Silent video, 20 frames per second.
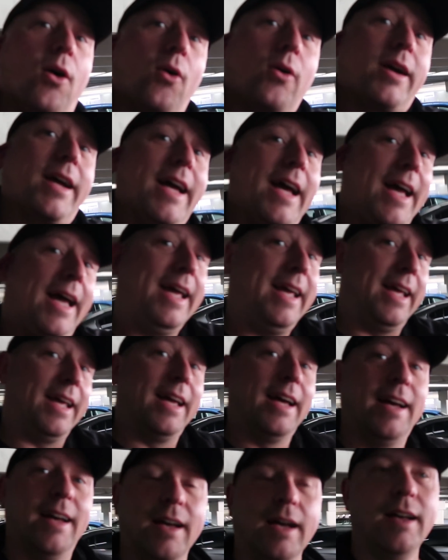Okay,
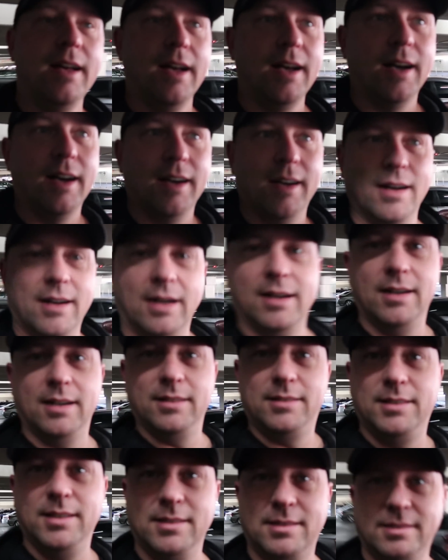uh,
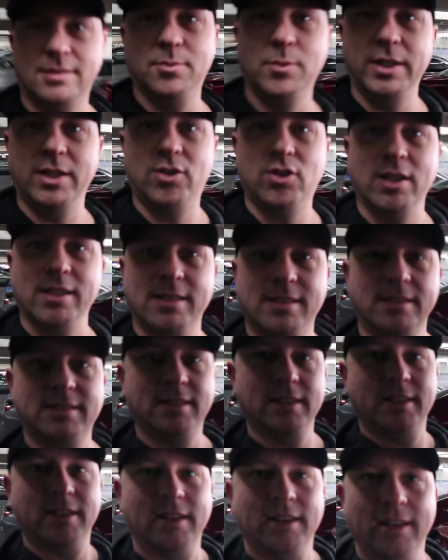this we just
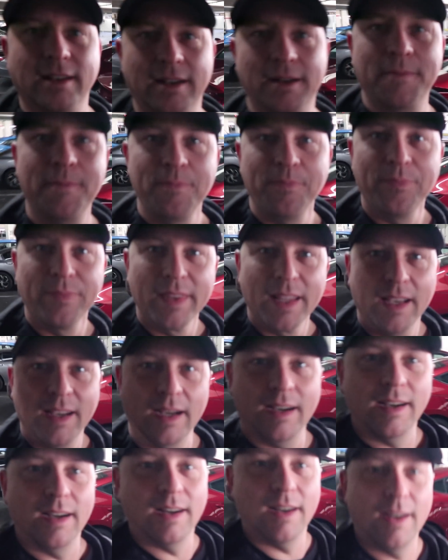uh,
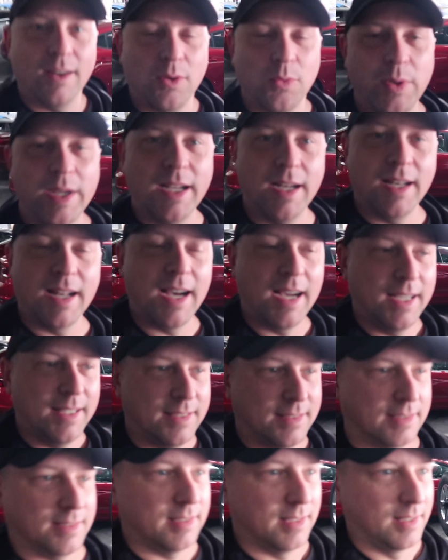uh,
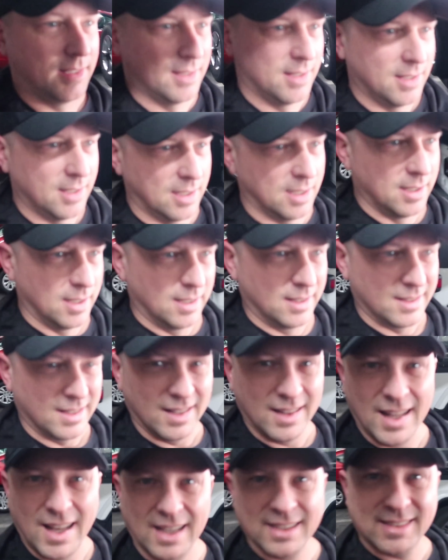realized
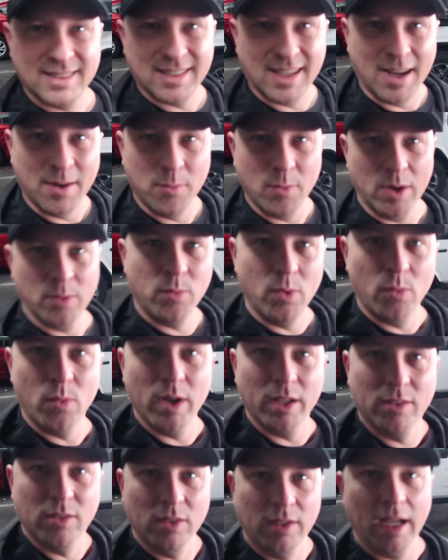the last time when we
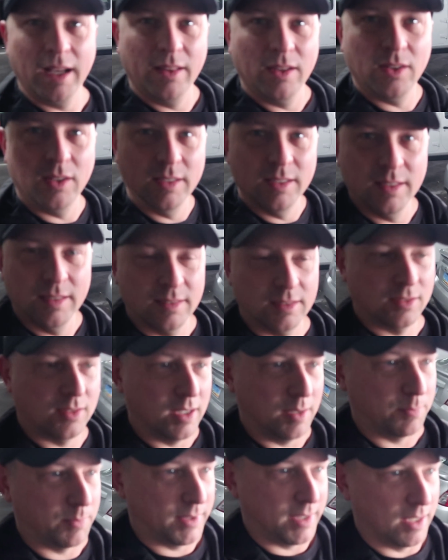were together on this
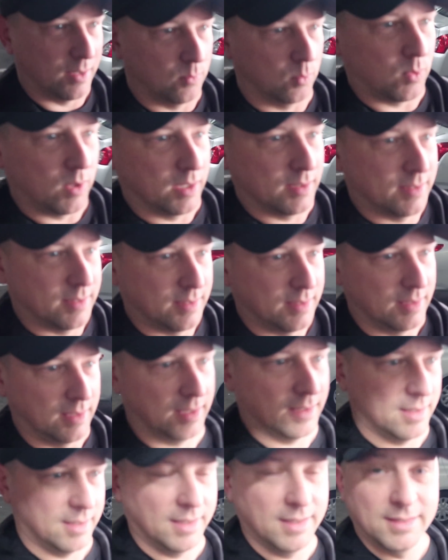trip. That was
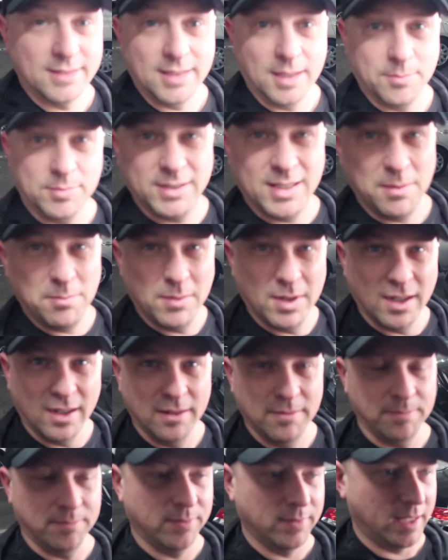uh, in September.
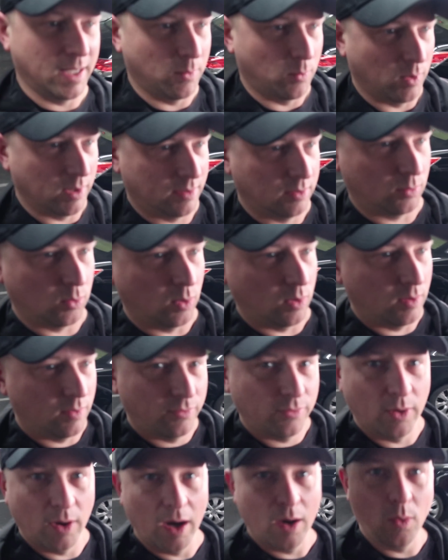That was to,
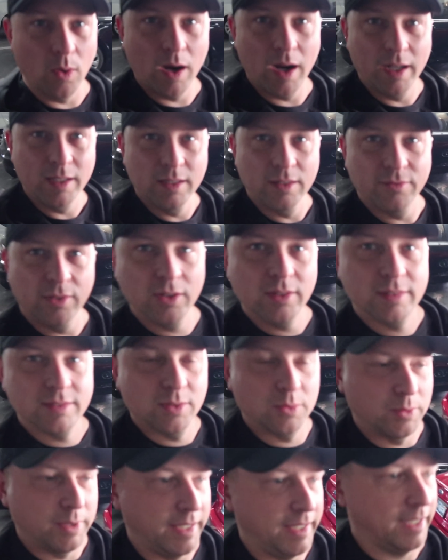for our
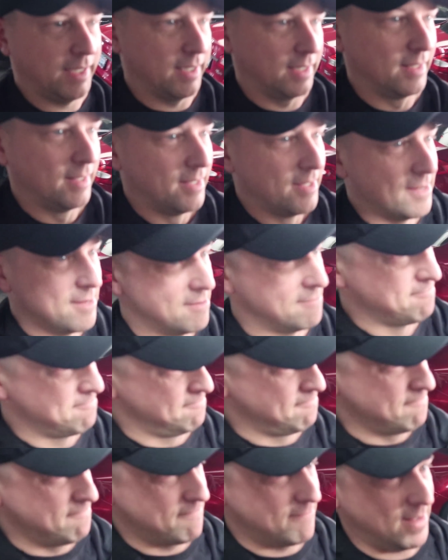anniversary.
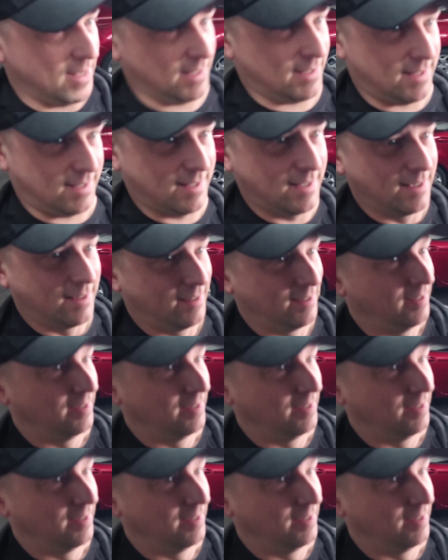Yeah, that's